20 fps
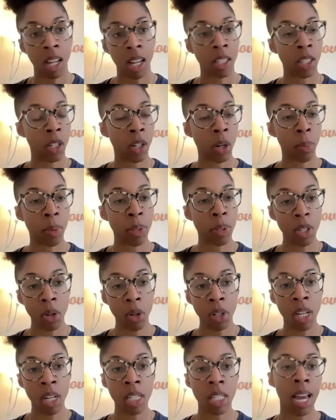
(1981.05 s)

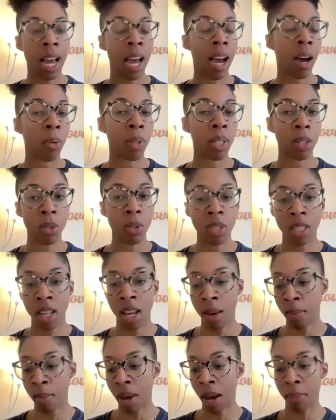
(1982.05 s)
personas, how we use them.